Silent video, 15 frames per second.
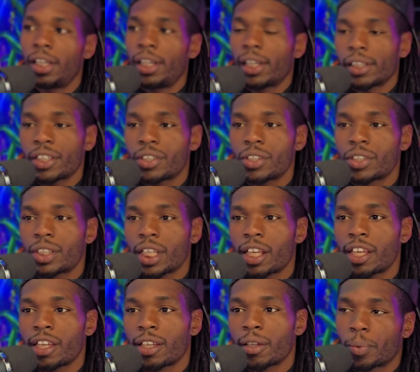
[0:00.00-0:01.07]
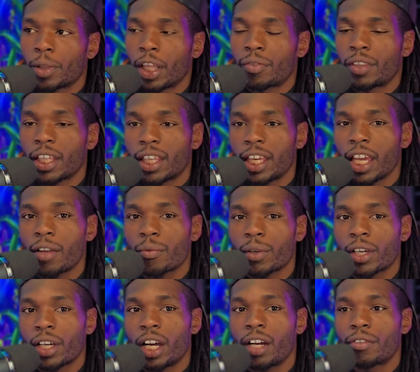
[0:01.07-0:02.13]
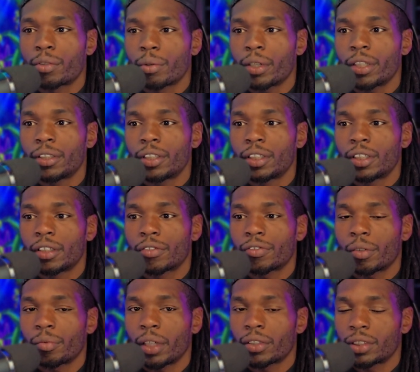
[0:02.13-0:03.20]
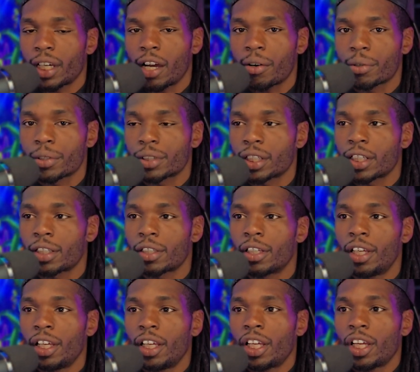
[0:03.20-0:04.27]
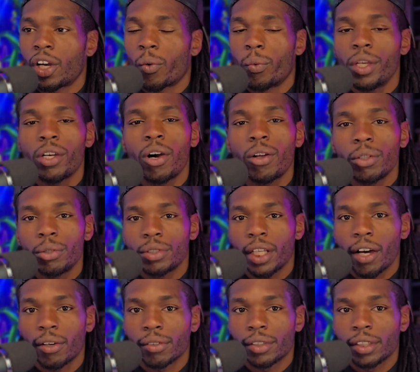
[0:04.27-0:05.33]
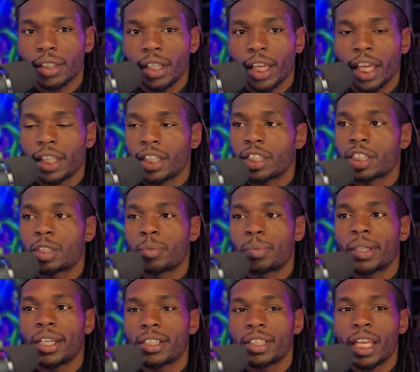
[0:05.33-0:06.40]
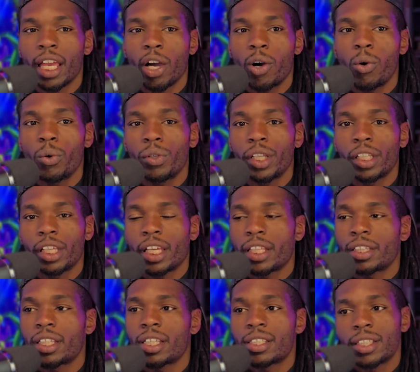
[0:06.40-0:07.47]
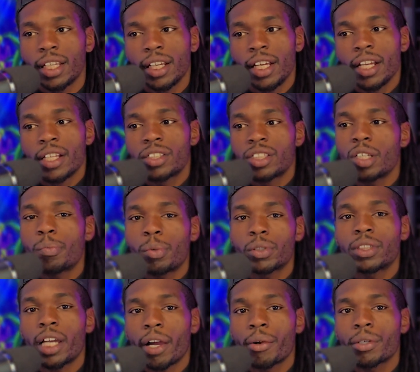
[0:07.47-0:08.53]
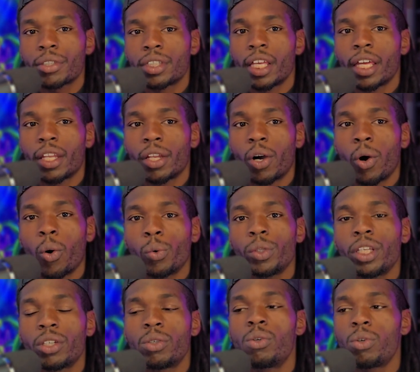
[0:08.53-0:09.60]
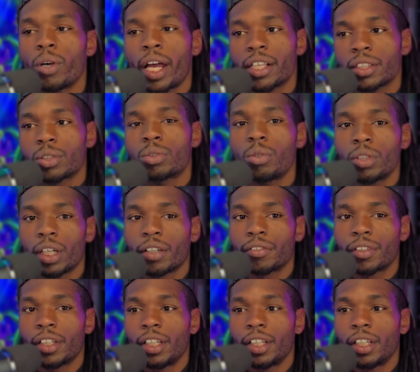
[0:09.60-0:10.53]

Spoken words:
let's just say if they can't recover it from their towers, then we all lose out. And this is because they hold it in these simple towers that only Google has control of.